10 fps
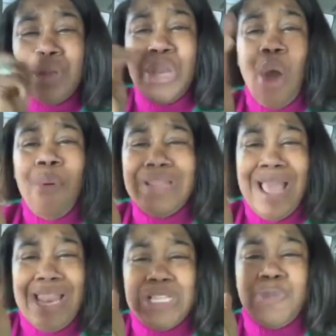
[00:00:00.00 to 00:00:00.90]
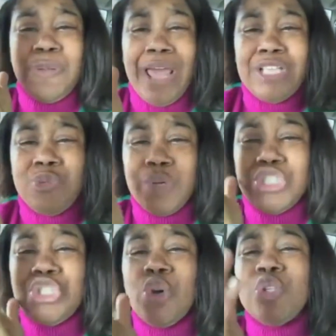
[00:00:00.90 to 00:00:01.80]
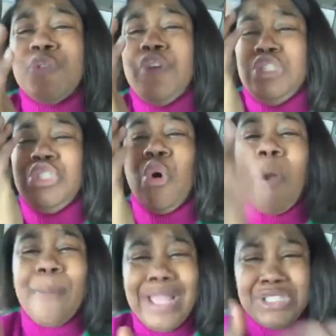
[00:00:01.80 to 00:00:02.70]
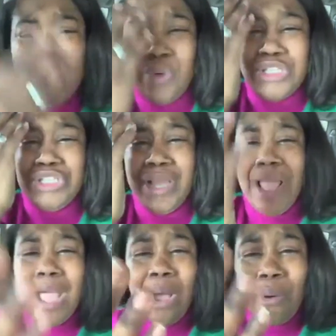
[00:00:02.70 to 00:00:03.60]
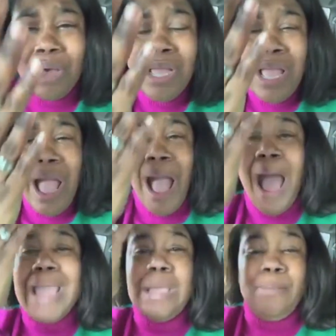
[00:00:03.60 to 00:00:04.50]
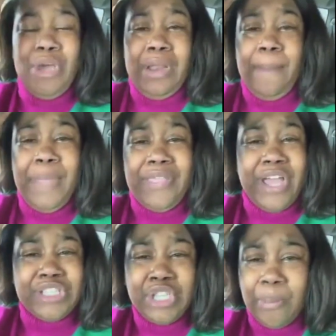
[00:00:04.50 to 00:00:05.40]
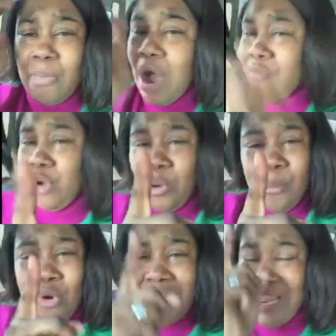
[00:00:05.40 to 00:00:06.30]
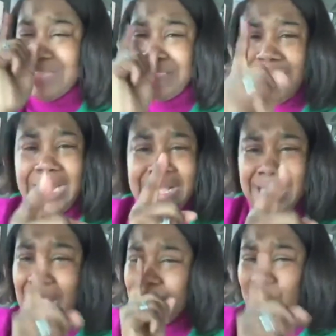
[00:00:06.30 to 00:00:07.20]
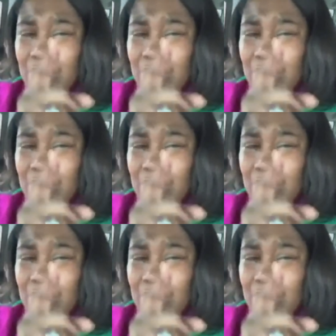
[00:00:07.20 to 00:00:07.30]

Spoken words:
knowing that this place was used for torment to a child? I am going to be there tomorrow morning at 10 o'clock